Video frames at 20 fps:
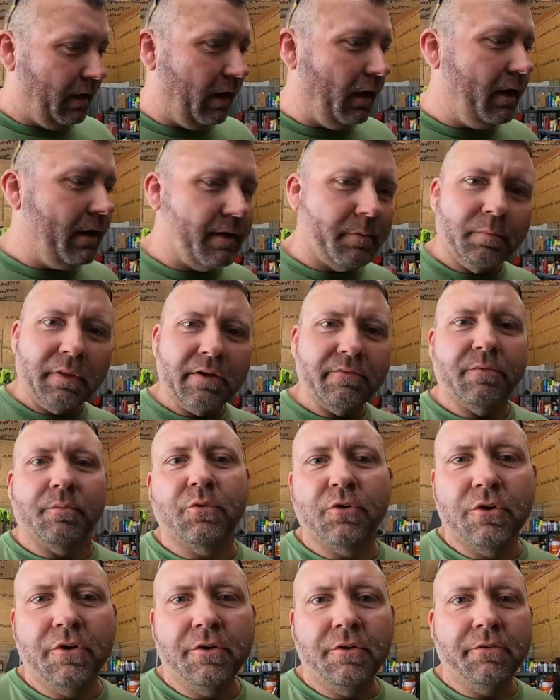I am living
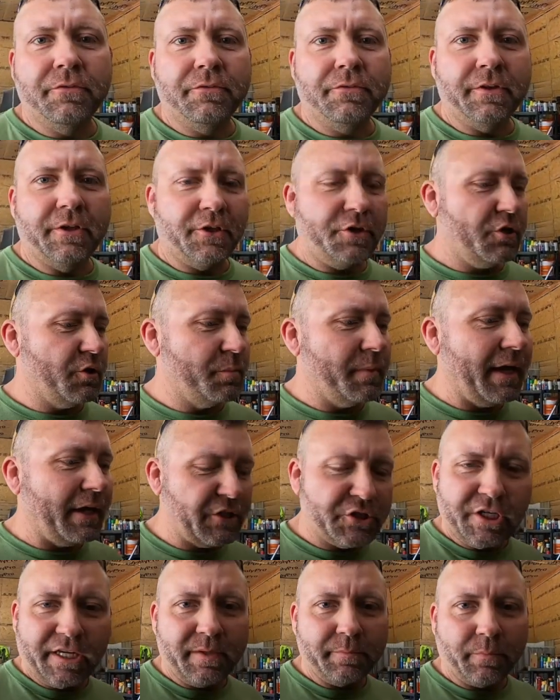proof that you can
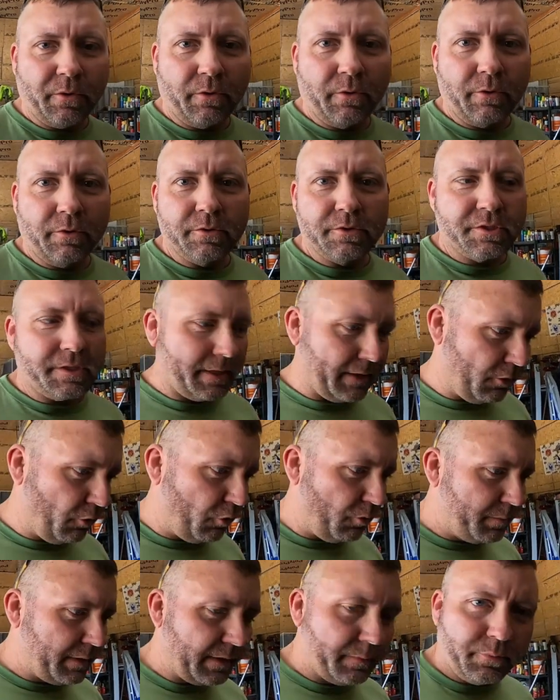make cheap parts and
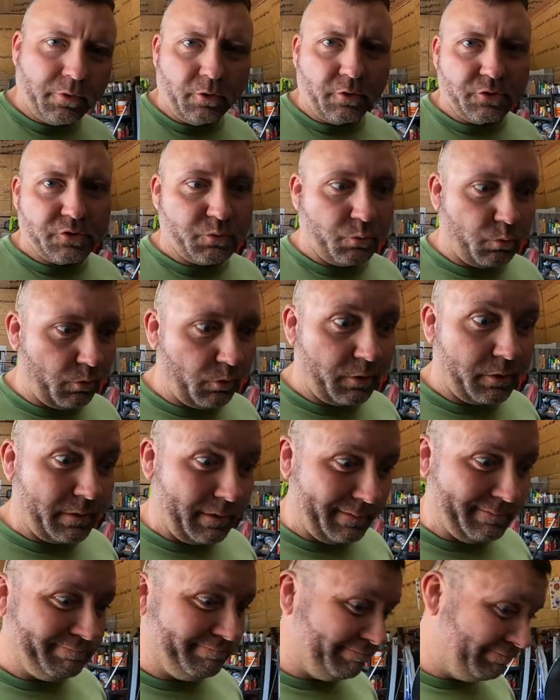homemade parts work,
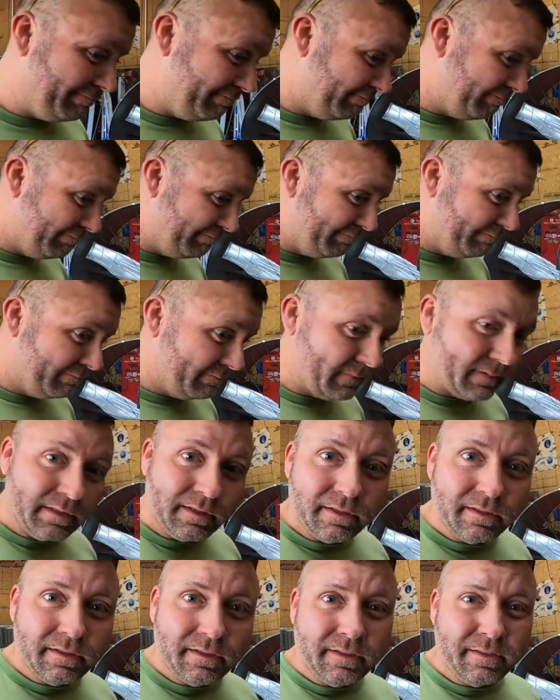
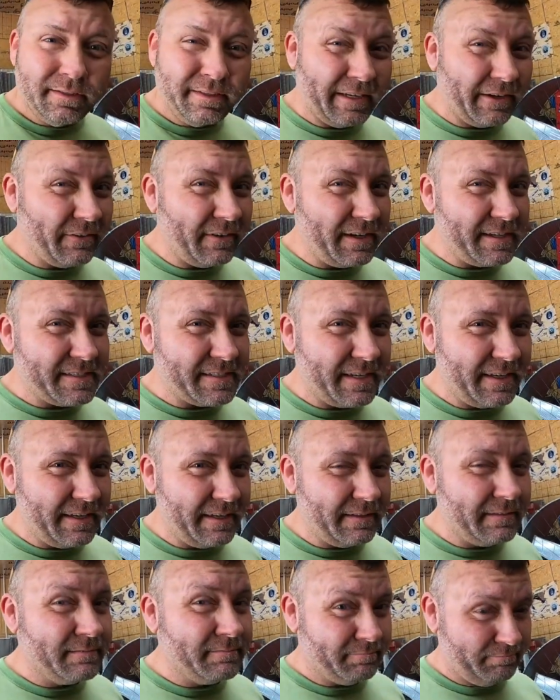dare I say
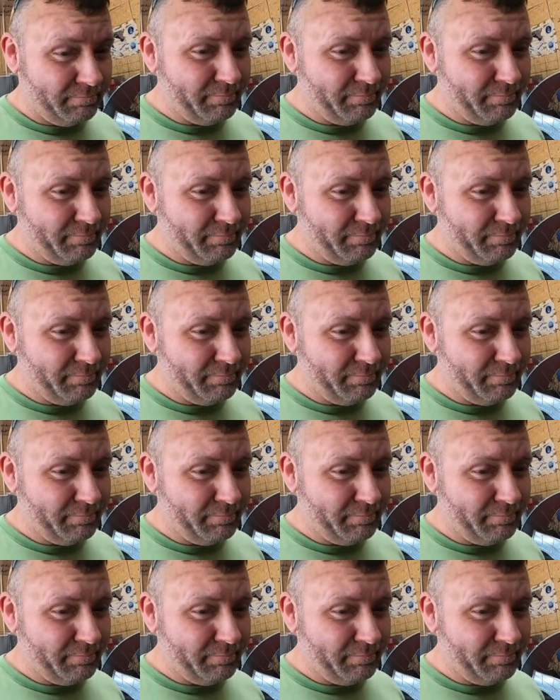it,